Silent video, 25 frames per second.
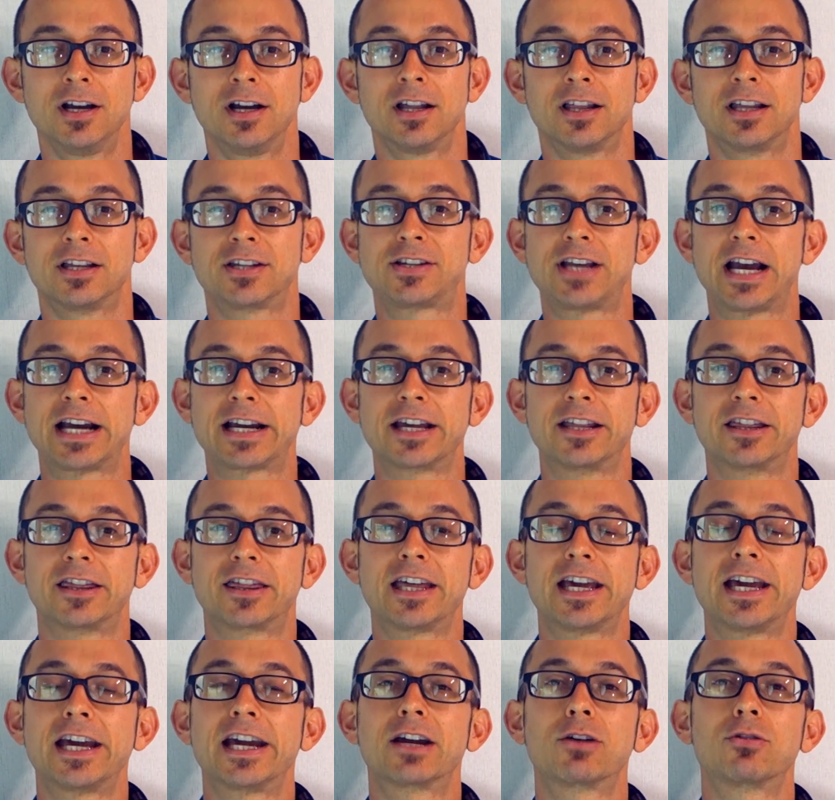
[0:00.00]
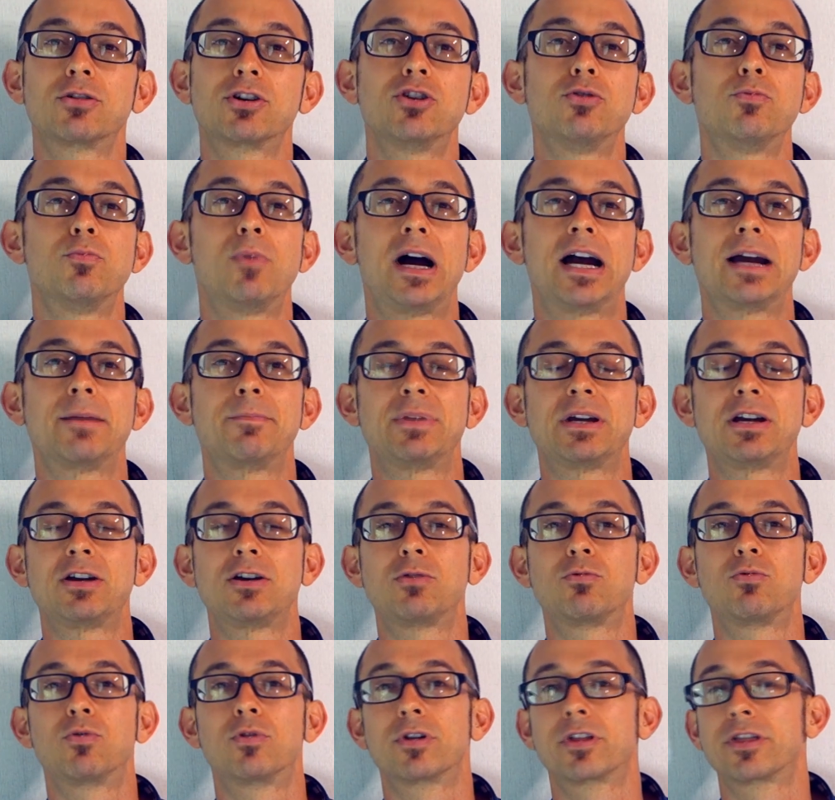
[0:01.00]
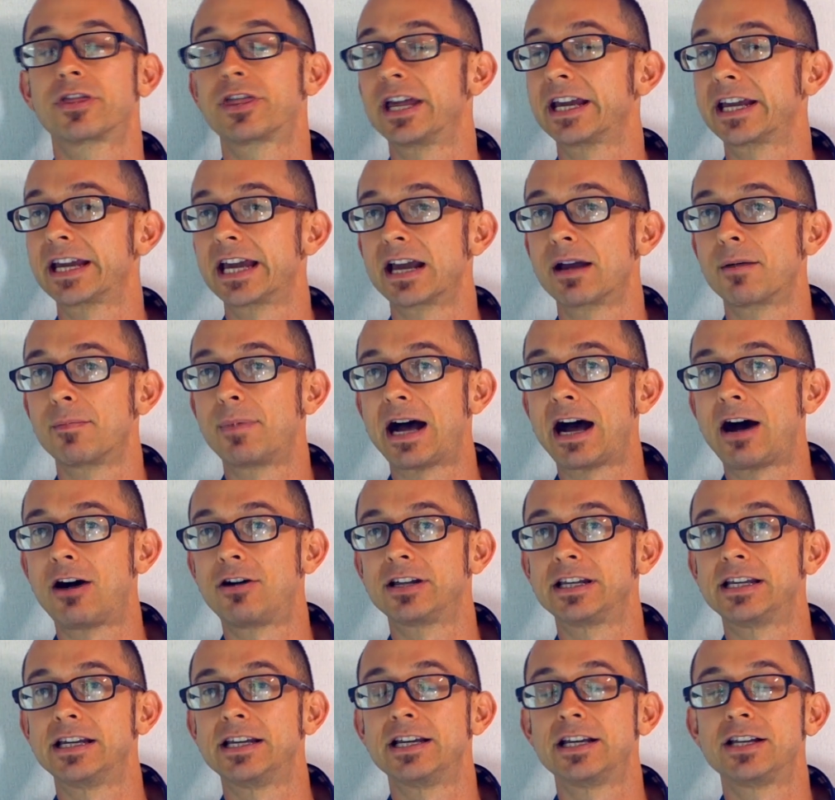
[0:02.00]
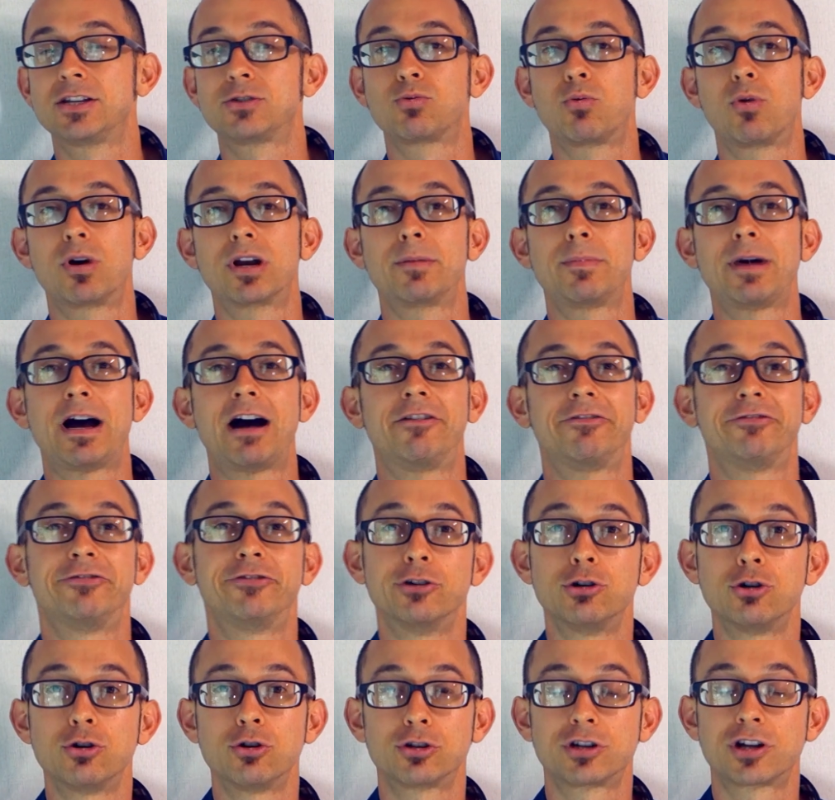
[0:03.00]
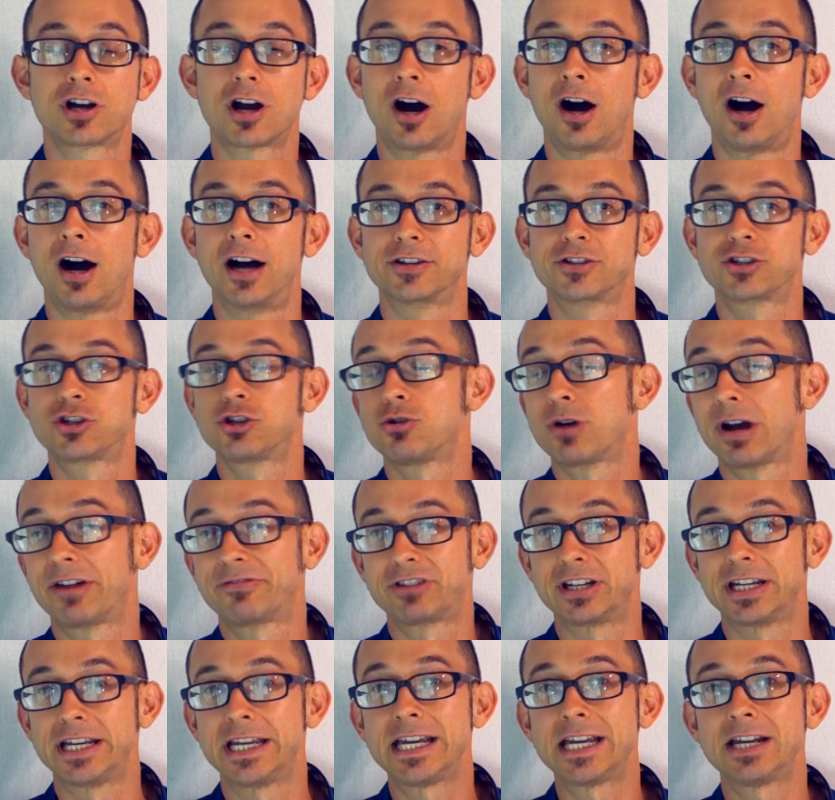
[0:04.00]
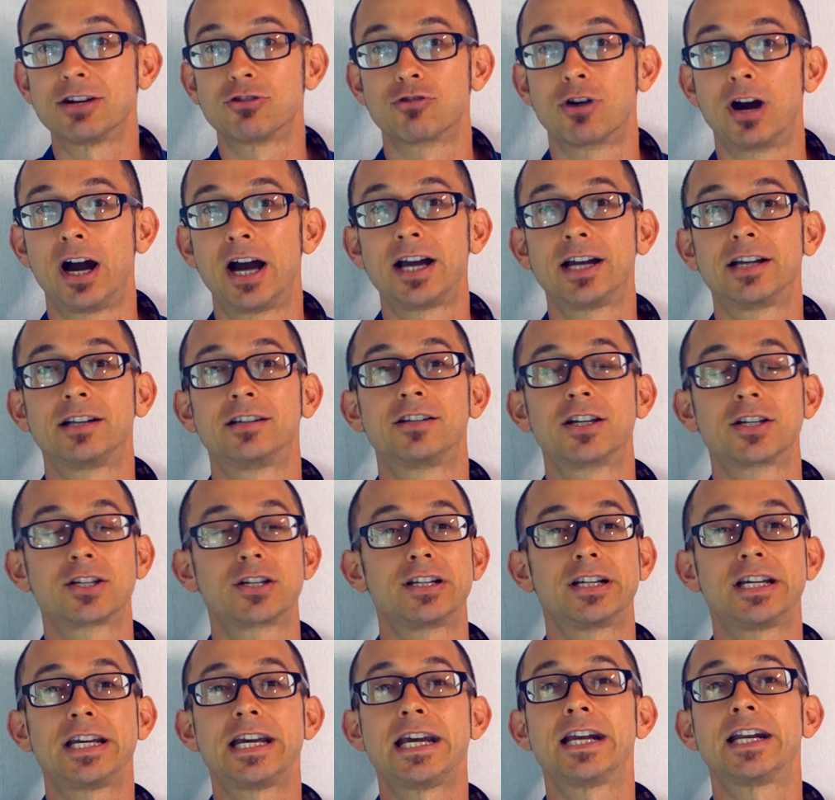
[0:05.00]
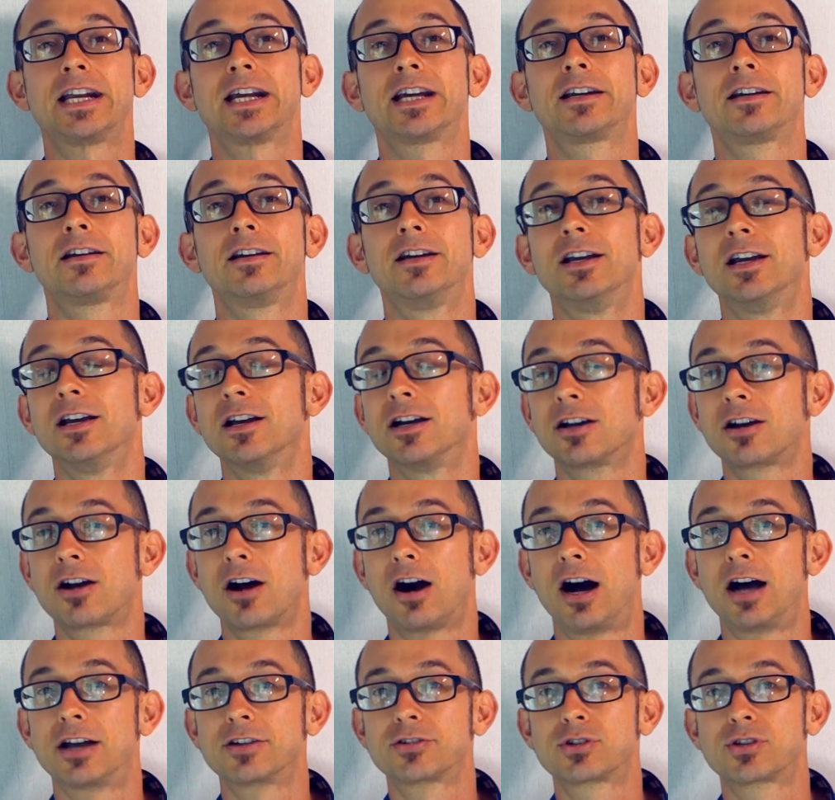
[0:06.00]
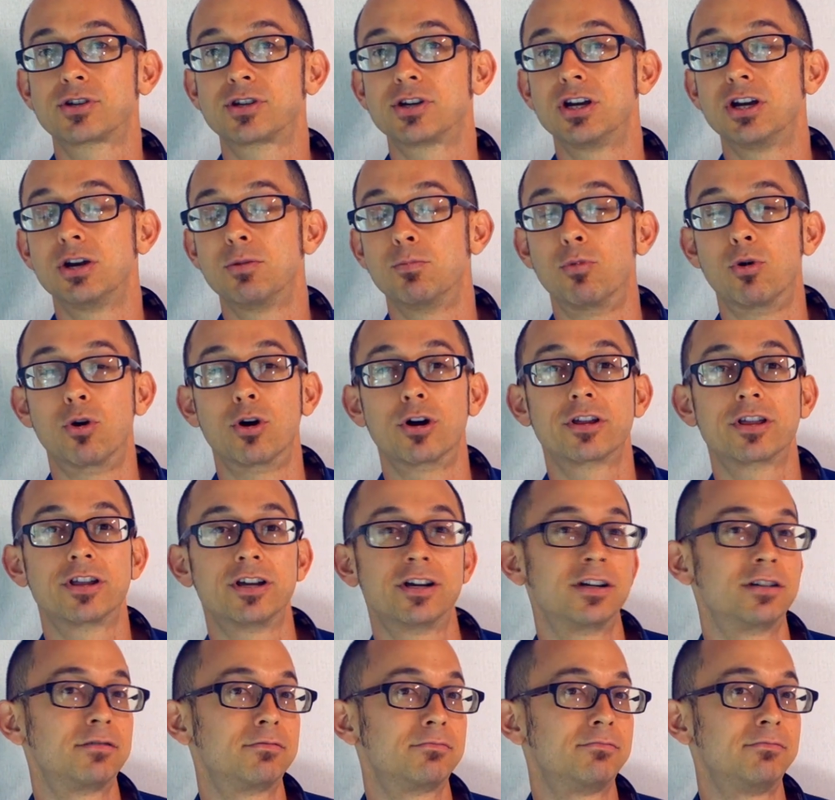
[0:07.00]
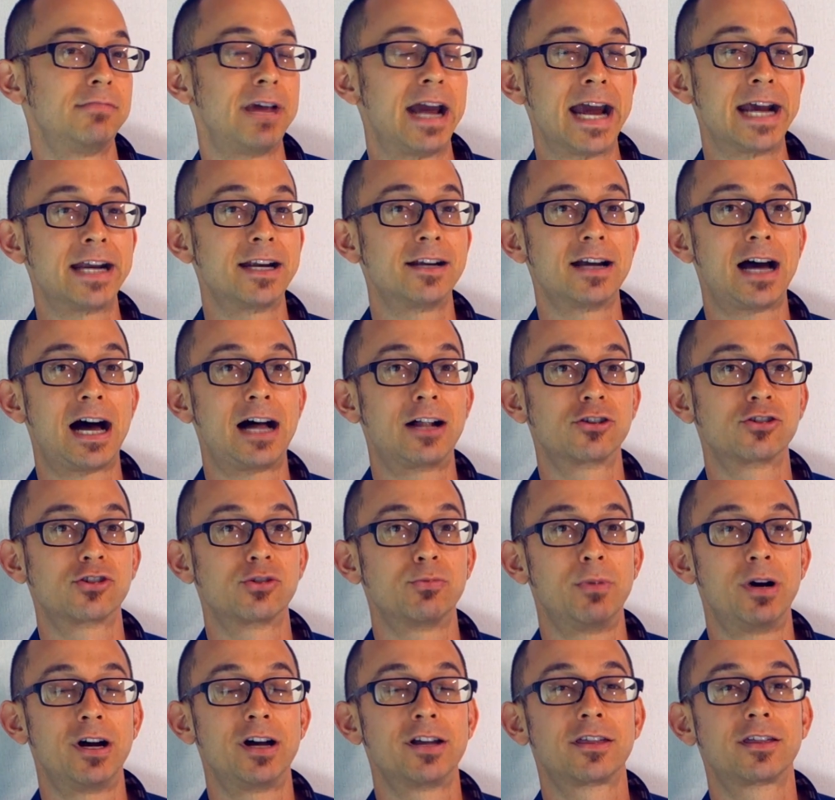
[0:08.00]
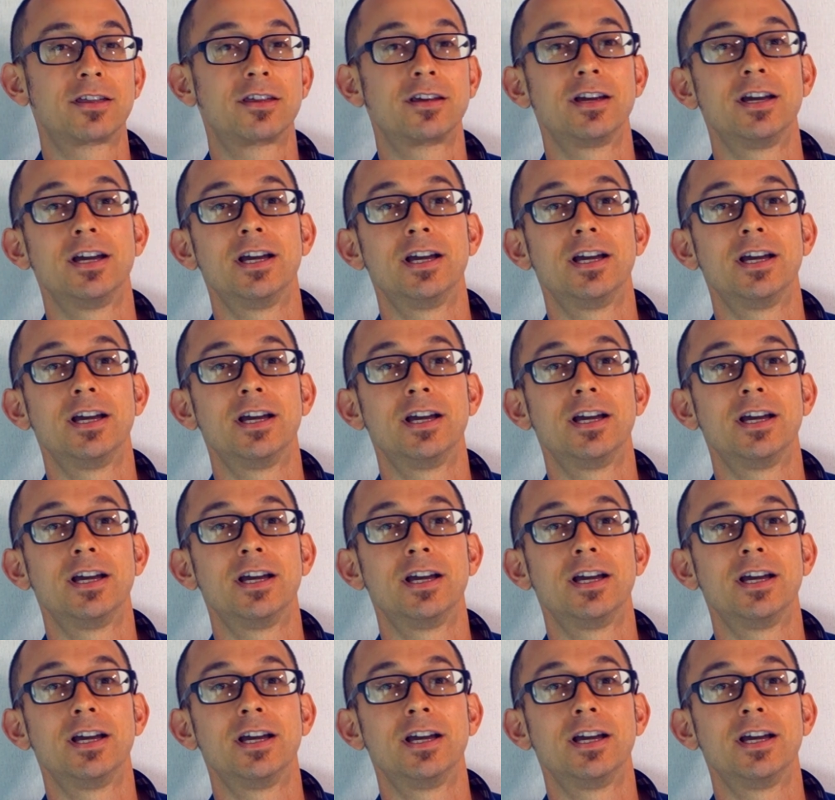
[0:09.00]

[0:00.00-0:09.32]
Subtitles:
The second thing you might be thinking about is, what about food costs? You have to eat, right? Doesn't eating cost more than $80 a month?